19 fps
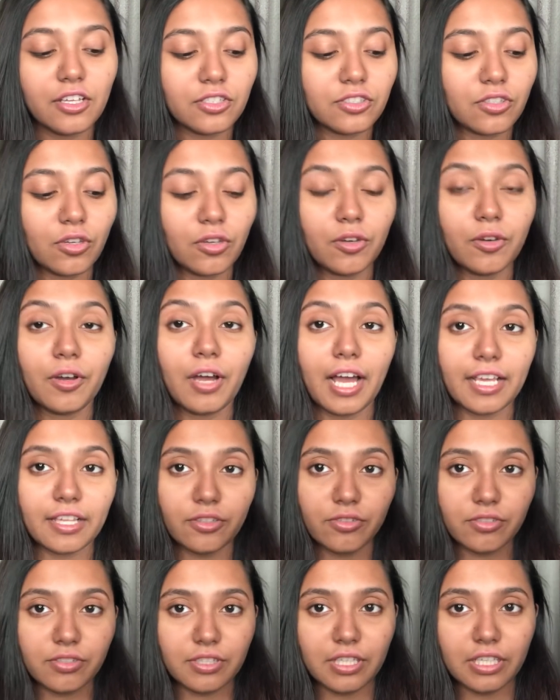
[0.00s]
So I
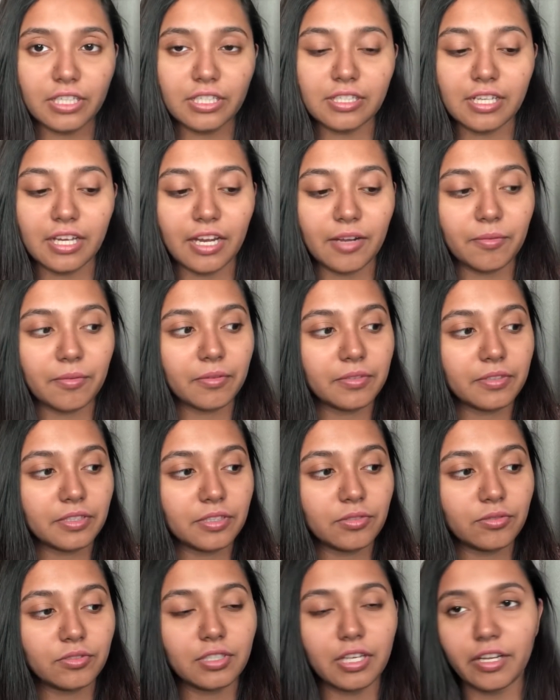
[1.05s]
use this. I
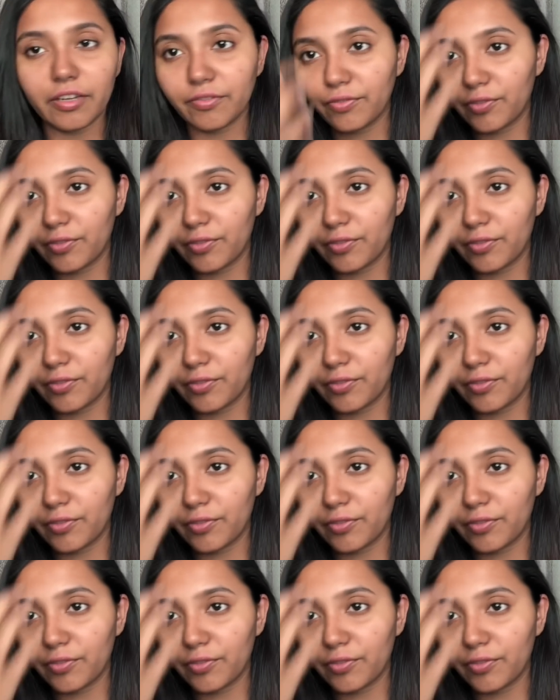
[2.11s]
use like